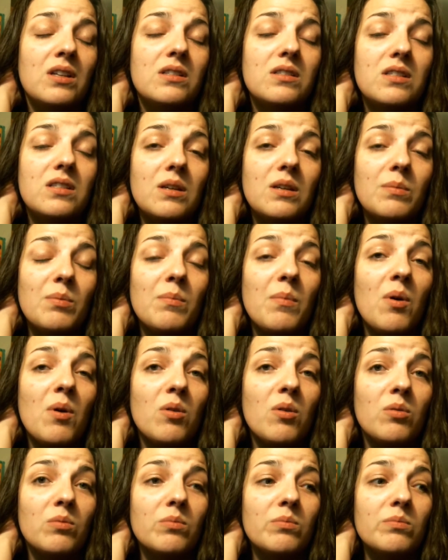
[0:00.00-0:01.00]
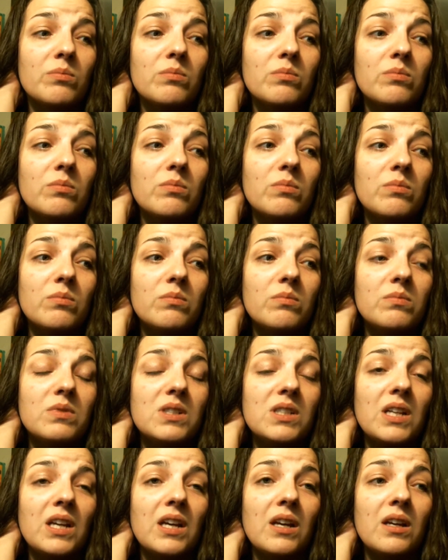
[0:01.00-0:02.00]
to keep him home
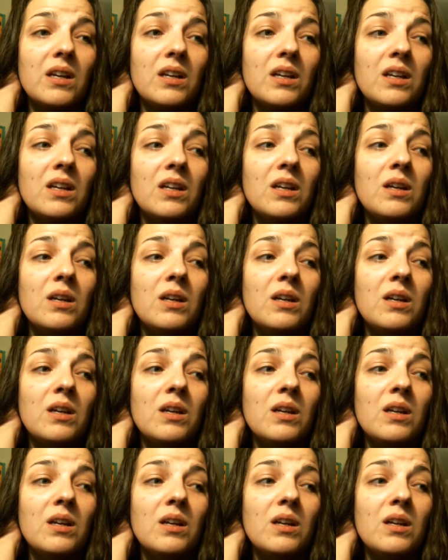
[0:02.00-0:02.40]
today.